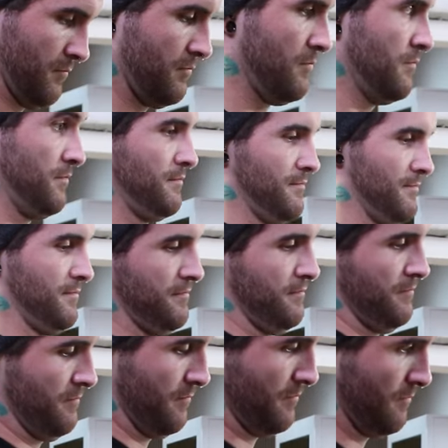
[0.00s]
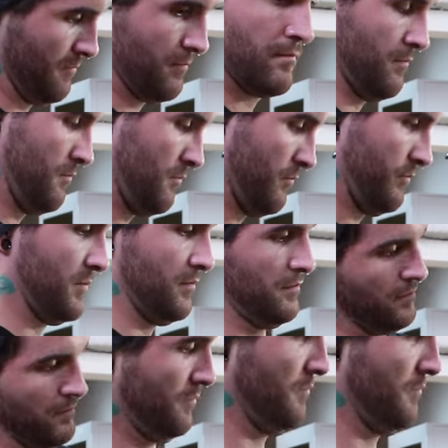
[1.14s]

I'm not trying to create so much of a stacked